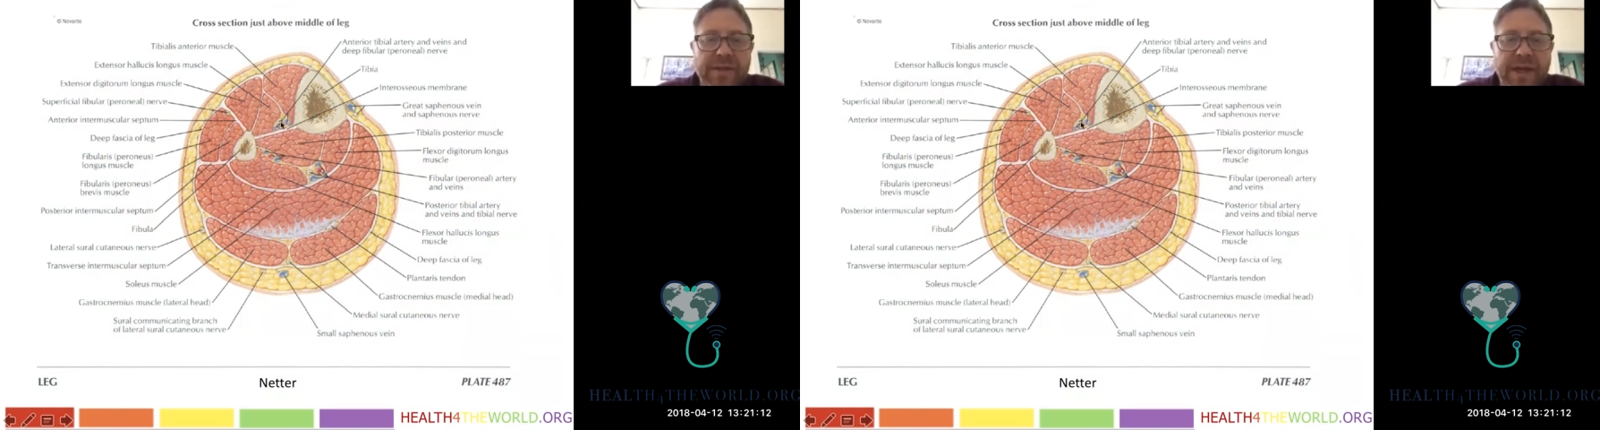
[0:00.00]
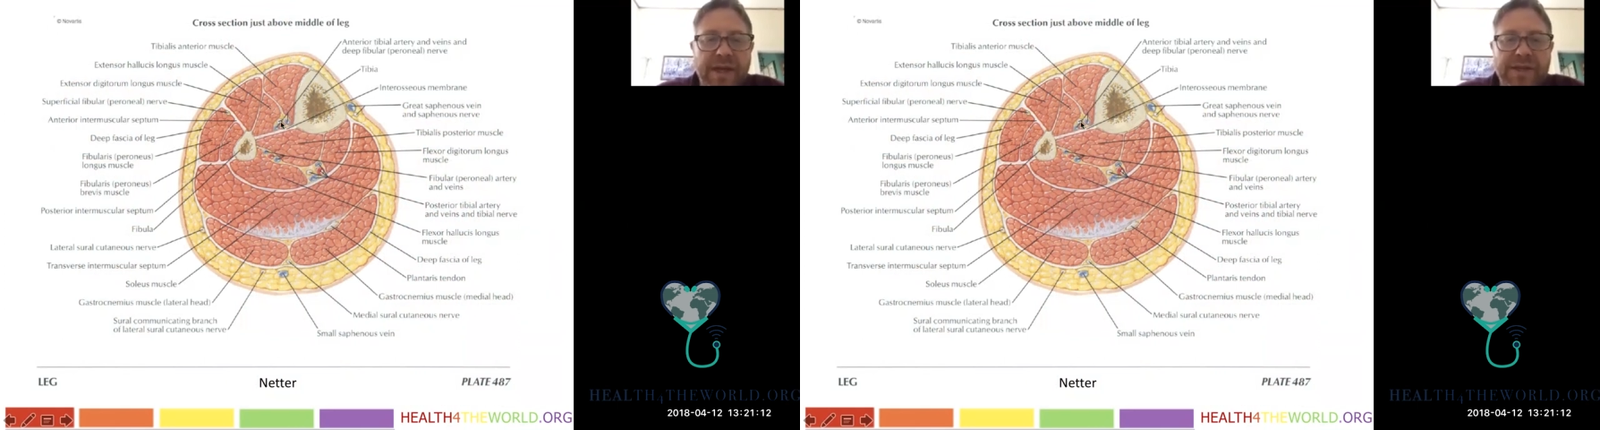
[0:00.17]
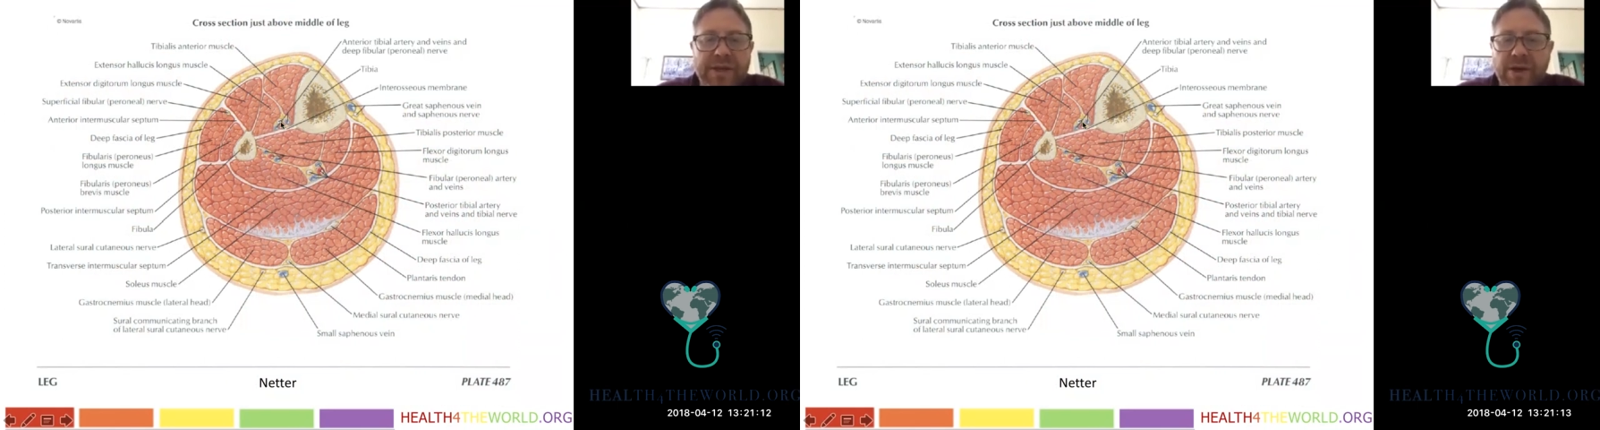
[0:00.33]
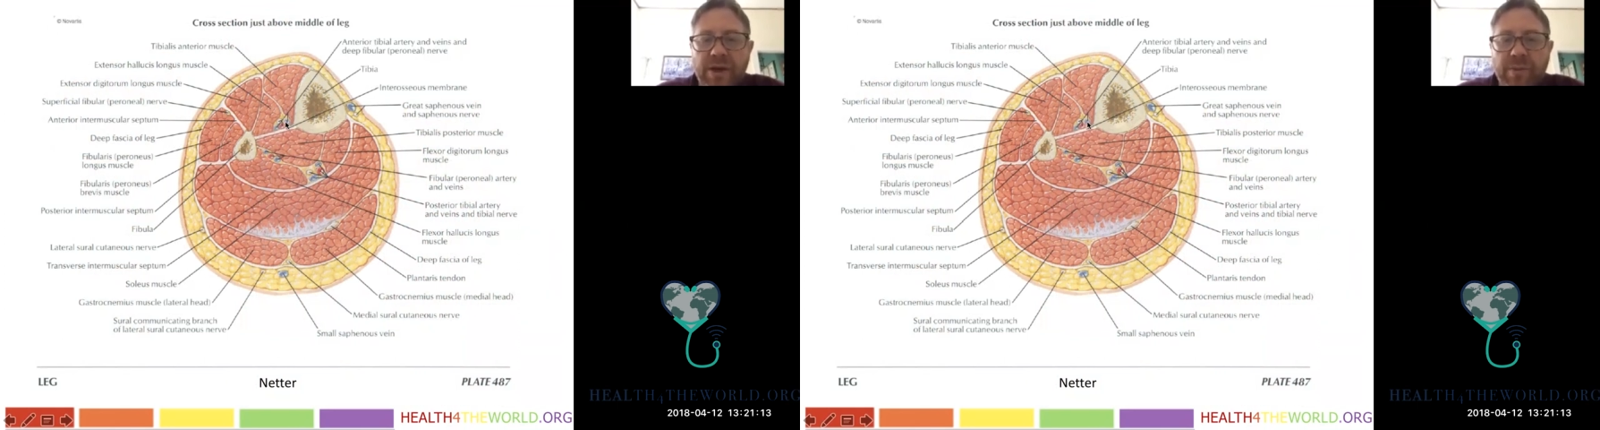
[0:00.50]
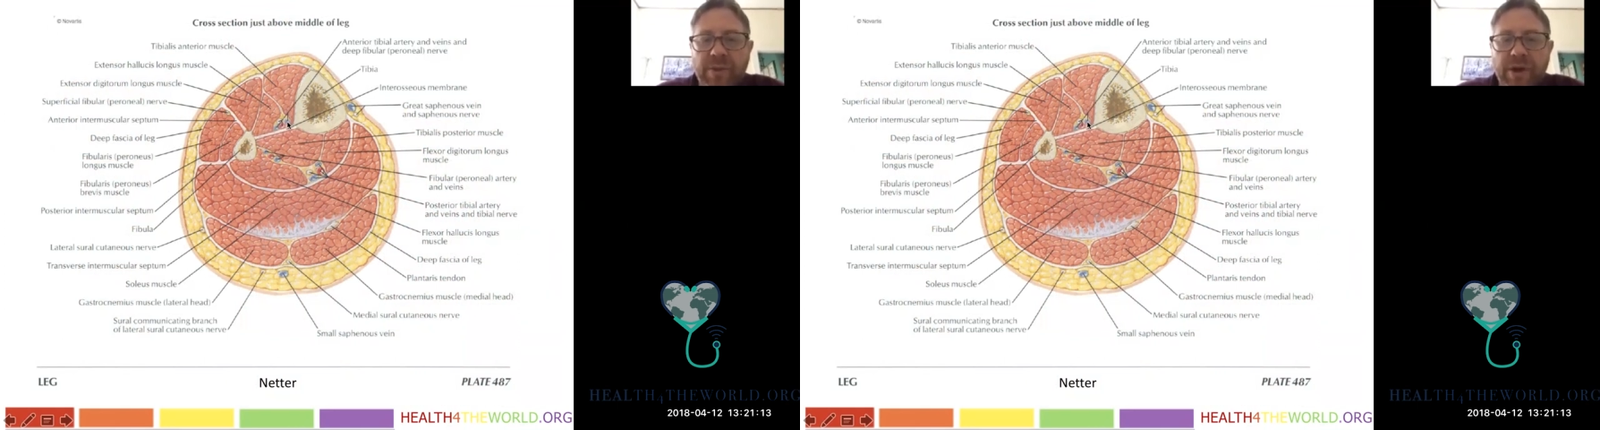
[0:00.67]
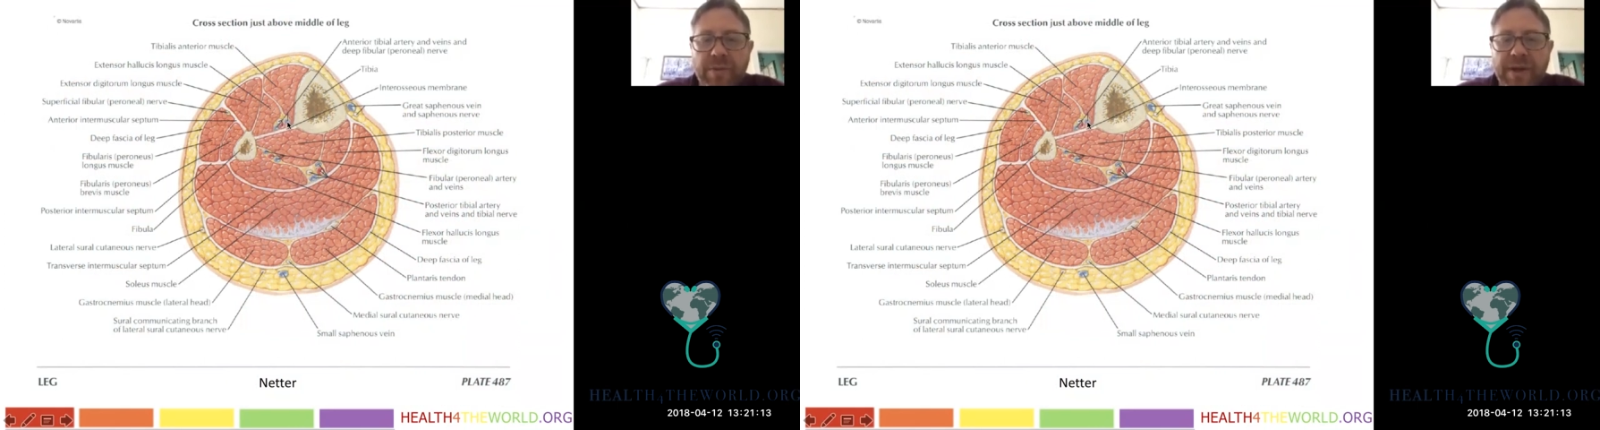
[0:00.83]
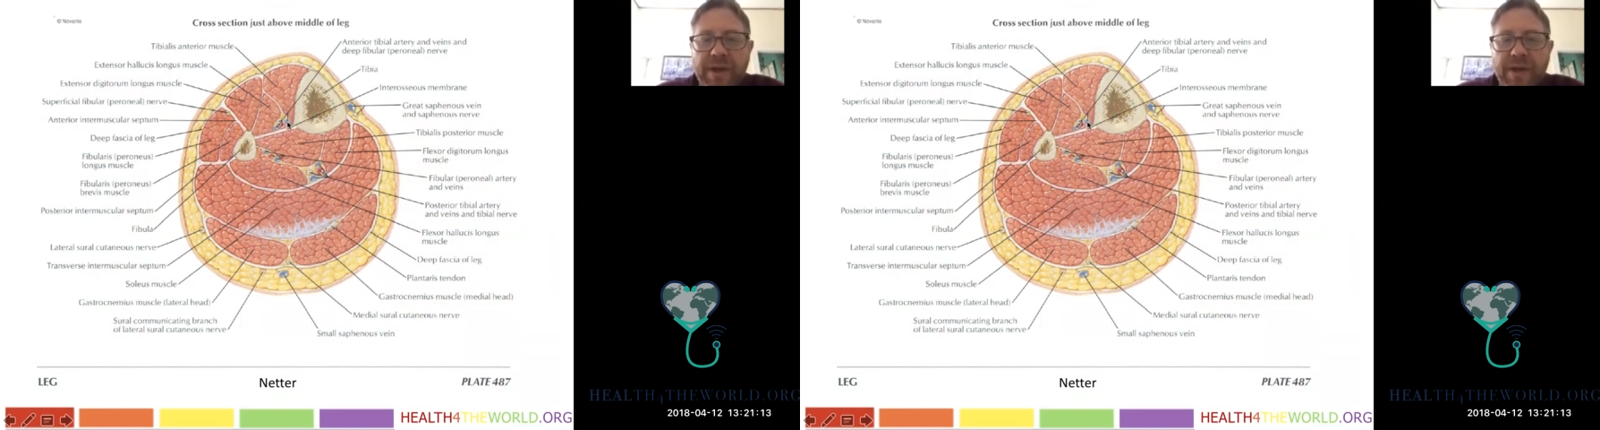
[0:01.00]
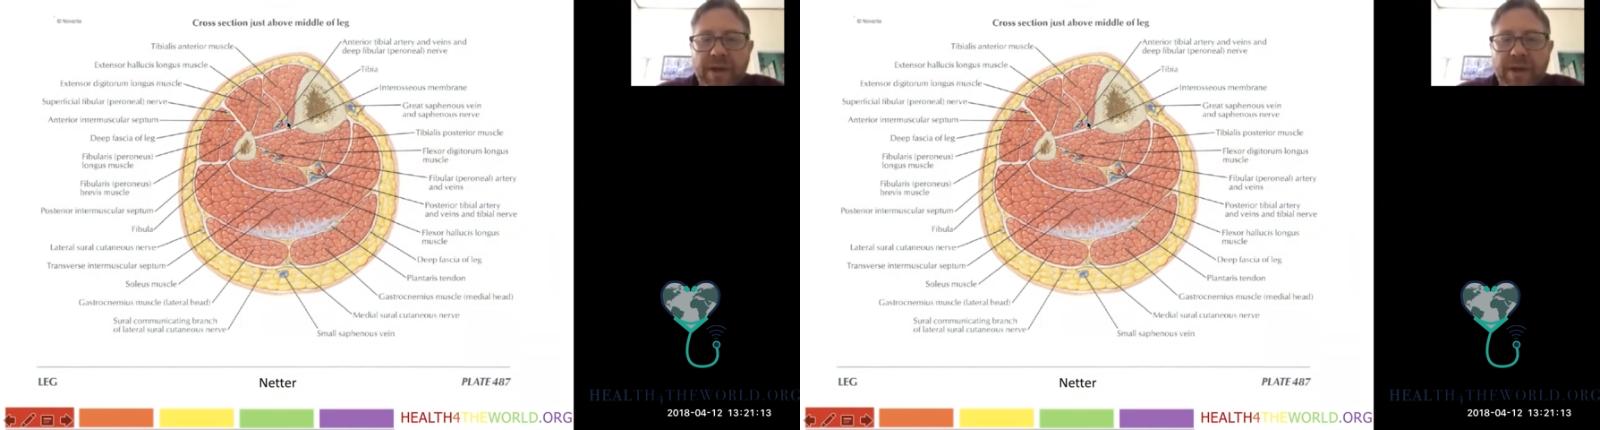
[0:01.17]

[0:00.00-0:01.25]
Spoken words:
anterior compartment.